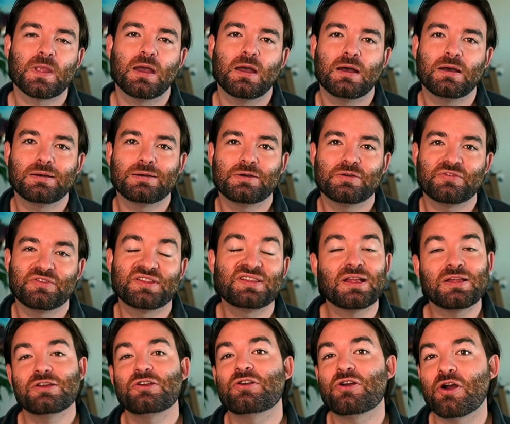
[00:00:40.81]
of
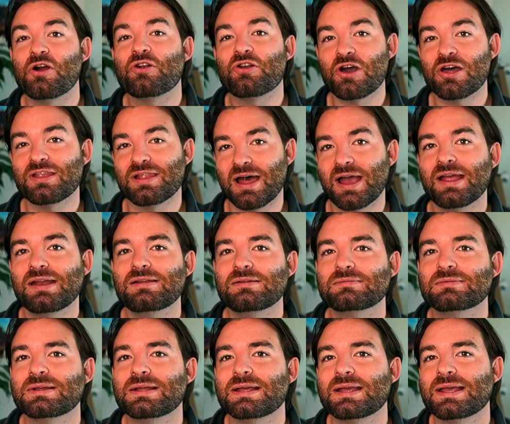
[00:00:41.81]
selling your art online
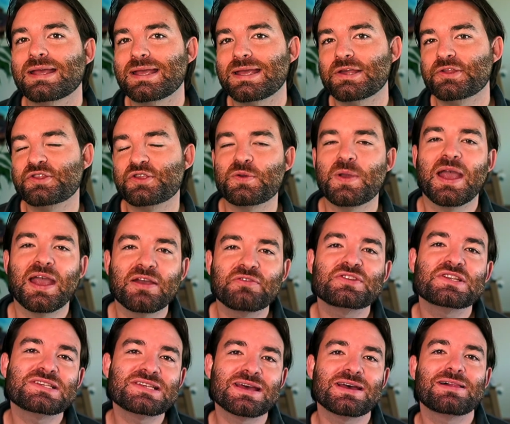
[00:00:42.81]
is you have to
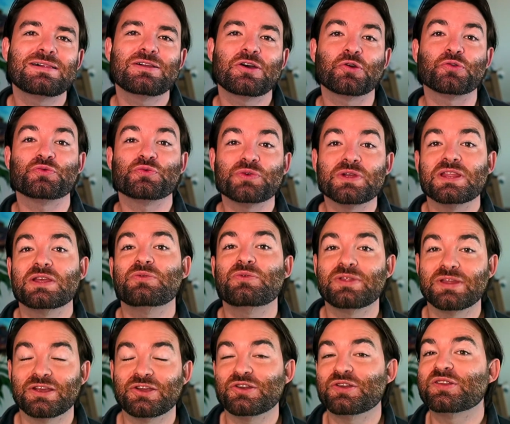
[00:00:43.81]
tell a really, really
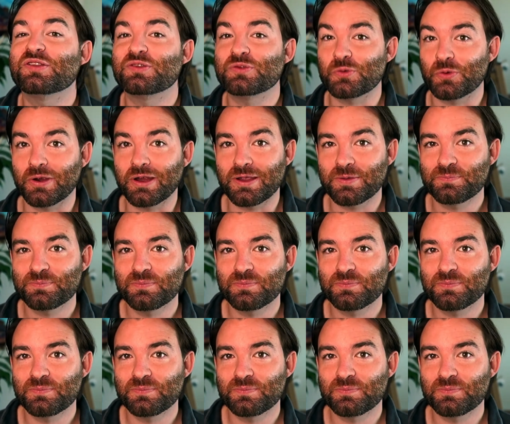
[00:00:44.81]
good story.